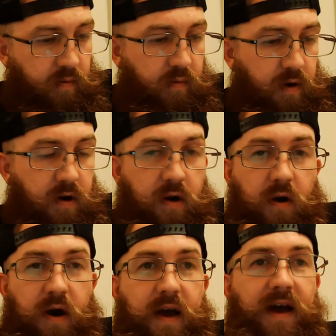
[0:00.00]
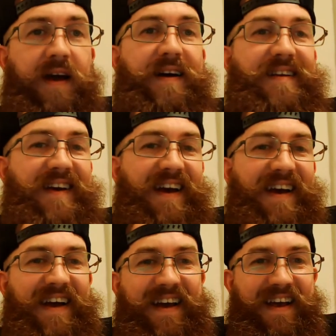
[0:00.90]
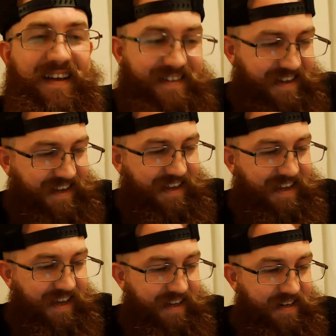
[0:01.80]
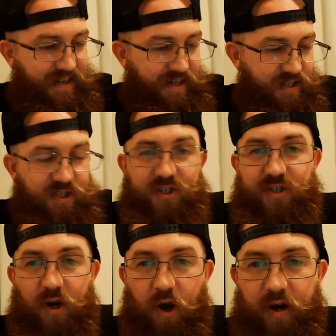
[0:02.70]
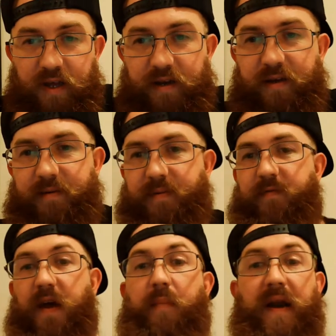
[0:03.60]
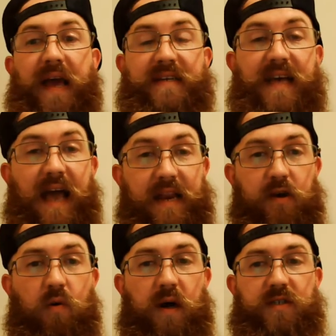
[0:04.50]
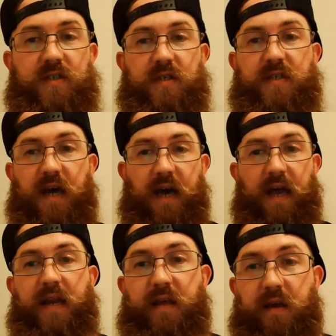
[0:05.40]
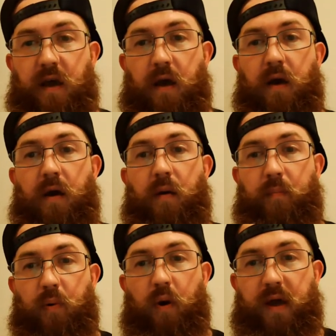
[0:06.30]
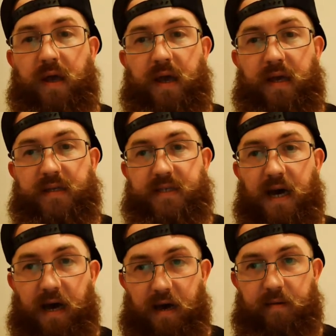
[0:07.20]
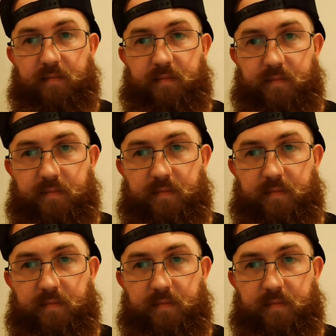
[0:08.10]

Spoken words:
We're going to go ahead and get started. If anybody has any questions at any point in time,